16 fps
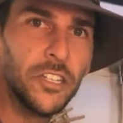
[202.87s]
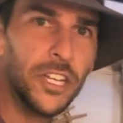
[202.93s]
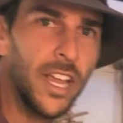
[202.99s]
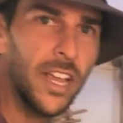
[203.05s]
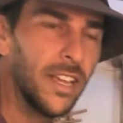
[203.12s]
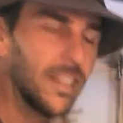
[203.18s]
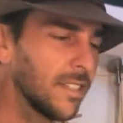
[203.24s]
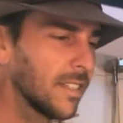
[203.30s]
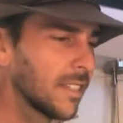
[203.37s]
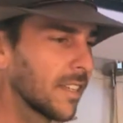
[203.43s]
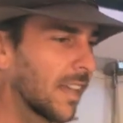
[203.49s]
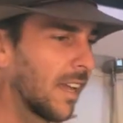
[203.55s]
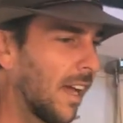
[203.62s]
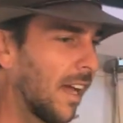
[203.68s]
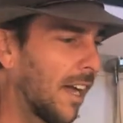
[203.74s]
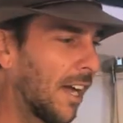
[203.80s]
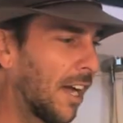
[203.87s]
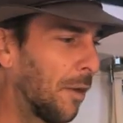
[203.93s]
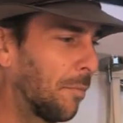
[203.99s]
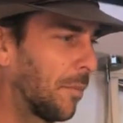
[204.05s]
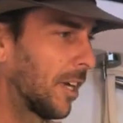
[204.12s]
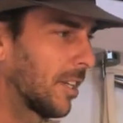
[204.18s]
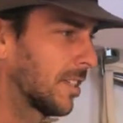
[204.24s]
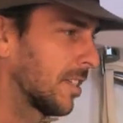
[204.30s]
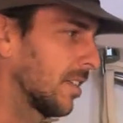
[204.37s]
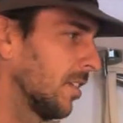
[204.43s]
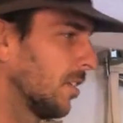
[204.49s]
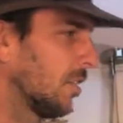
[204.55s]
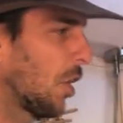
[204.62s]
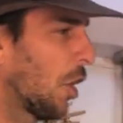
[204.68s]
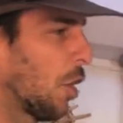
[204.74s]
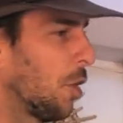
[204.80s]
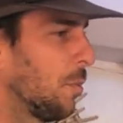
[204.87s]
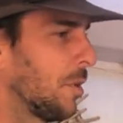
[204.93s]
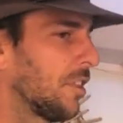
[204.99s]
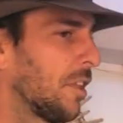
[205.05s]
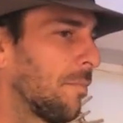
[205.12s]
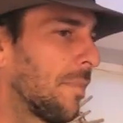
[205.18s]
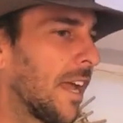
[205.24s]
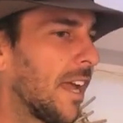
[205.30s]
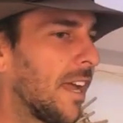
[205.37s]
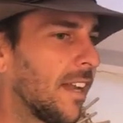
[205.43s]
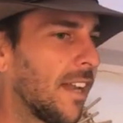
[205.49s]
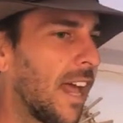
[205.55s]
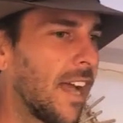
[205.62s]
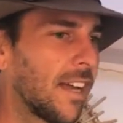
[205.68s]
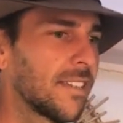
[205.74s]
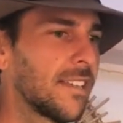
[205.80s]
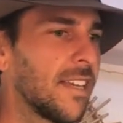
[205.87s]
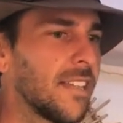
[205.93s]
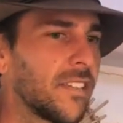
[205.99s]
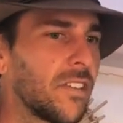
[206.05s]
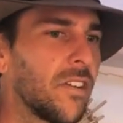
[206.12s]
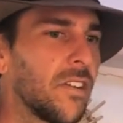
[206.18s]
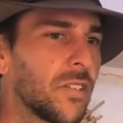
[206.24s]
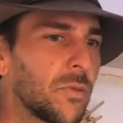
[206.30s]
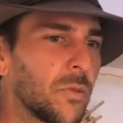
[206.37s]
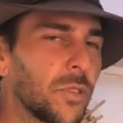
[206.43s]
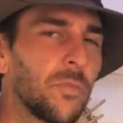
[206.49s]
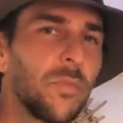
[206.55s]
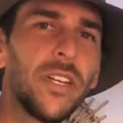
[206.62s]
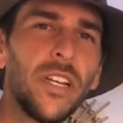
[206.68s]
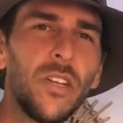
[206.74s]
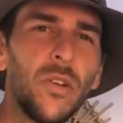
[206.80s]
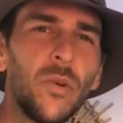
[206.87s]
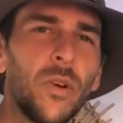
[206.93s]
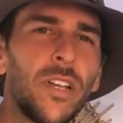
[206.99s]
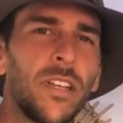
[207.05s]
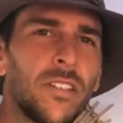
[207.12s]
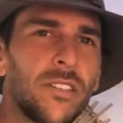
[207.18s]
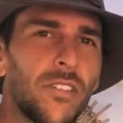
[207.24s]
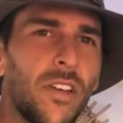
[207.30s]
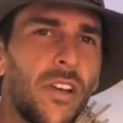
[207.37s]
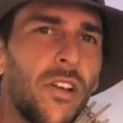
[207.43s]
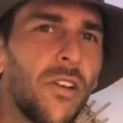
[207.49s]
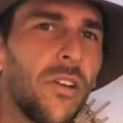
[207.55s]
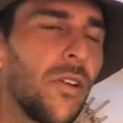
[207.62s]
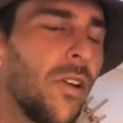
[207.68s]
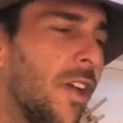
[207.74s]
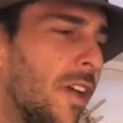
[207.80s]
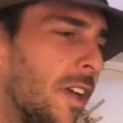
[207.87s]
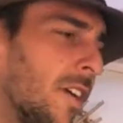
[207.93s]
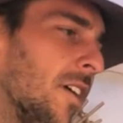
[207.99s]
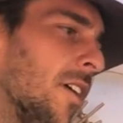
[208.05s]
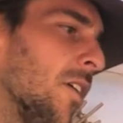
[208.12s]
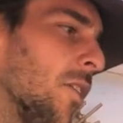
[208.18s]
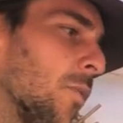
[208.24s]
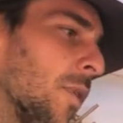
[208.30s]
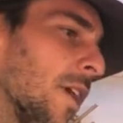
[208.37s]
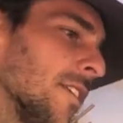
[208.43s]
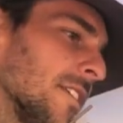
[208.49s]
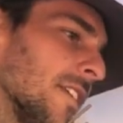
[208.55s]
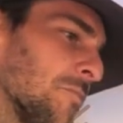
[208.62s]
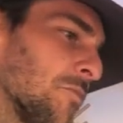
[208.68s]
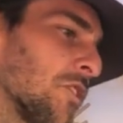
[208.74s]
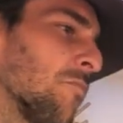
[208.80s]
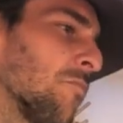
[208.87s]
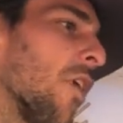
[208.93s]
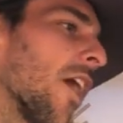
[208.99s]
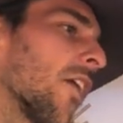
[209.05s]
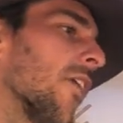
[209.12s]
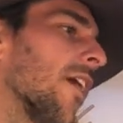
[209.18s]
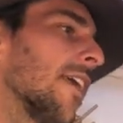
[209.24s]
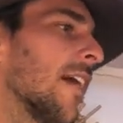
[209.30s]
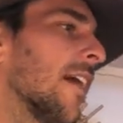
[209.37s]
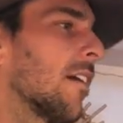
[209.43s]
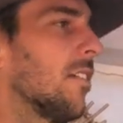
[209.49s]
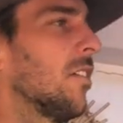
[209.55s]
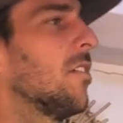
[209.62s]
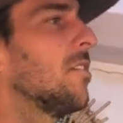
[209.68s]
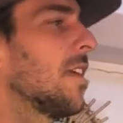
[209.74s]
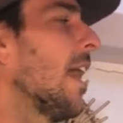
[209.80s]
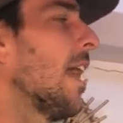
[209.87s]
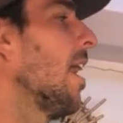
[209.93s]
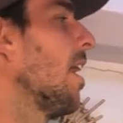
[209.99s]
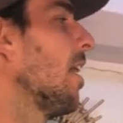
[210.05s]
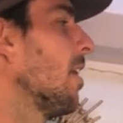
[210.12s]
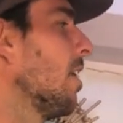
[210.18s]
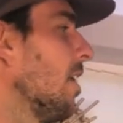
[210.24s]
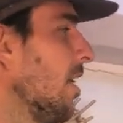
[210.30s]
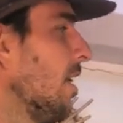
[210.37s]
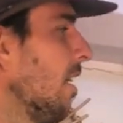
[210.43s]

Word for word: chairs, um, but to open the bed and access those was a bit annoying. So we ended up just migrating our clothes out.